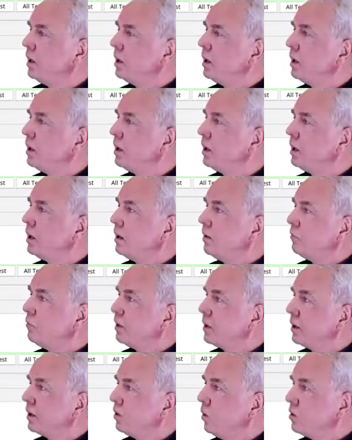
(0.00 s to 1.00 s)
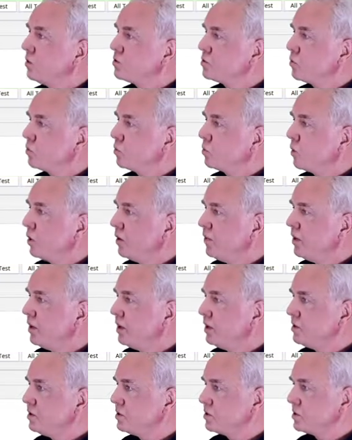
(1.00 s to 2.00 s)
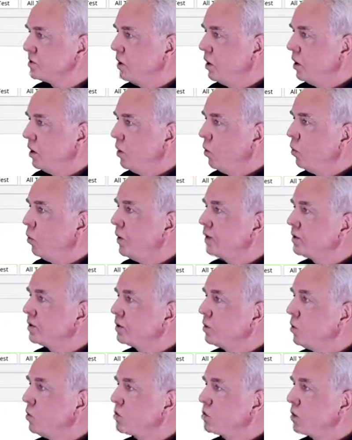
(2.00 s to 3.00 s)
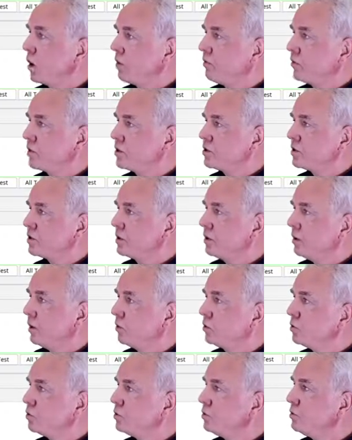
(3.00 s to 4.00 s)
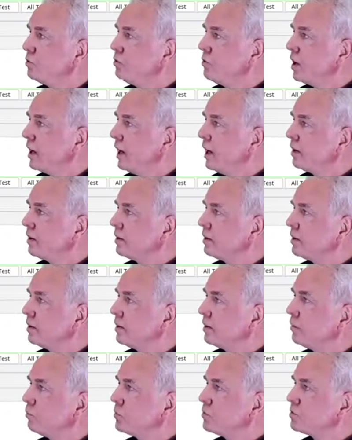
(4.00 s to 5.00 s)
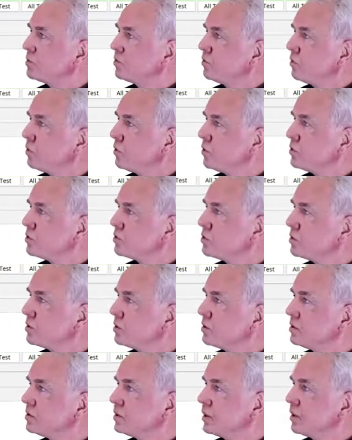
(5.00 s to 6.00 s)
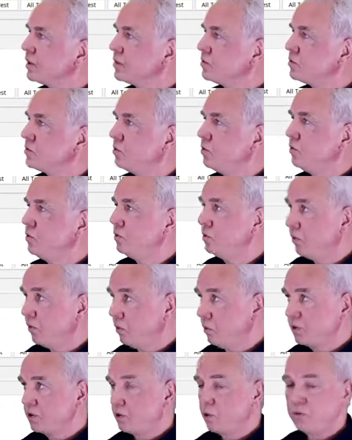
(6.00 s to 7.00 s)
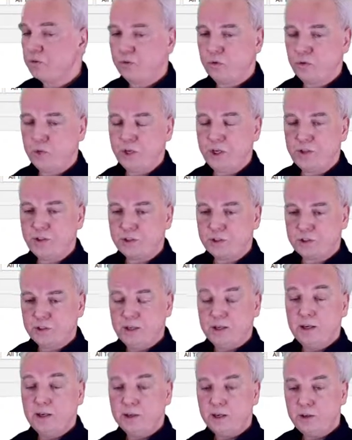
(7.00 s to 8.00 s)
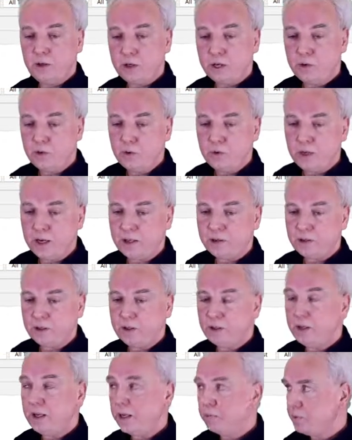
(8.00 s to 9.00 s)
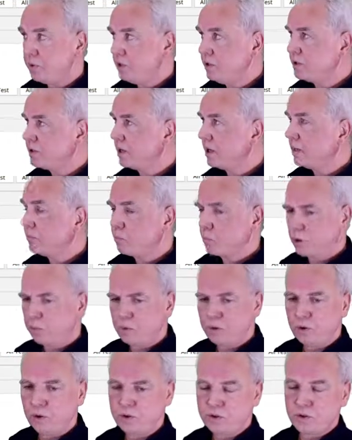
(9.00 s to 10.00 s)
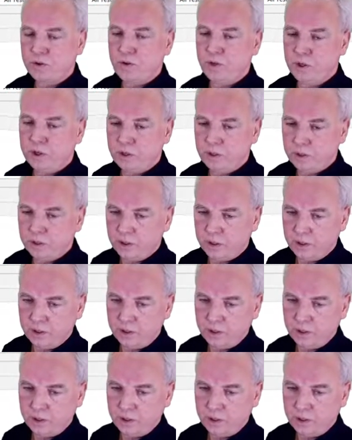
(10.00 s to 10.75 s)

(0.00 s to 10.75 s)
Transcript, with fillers: Uh, we can also run this with code coverage. Now to do that and we first set this to the default configuration. You can do that in NetBeans and probably also in, uh,